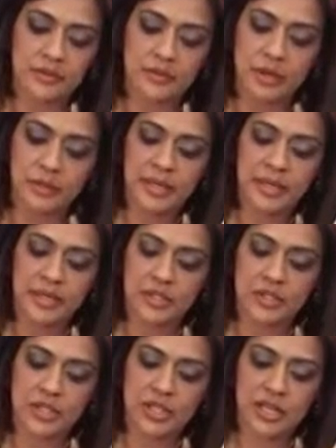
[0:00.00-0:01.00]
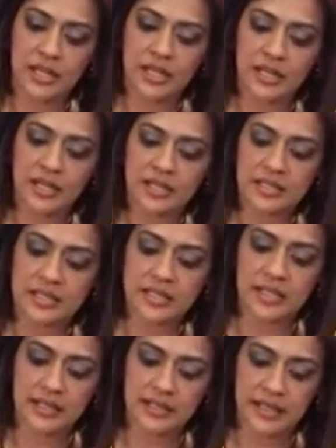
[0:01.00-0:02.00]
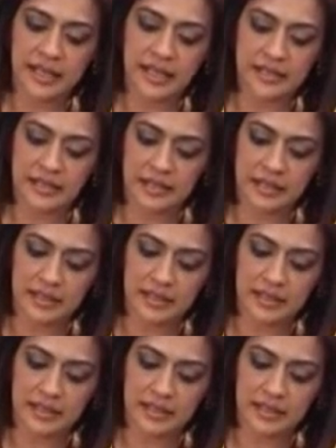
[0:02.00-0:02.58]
rub it in just like that,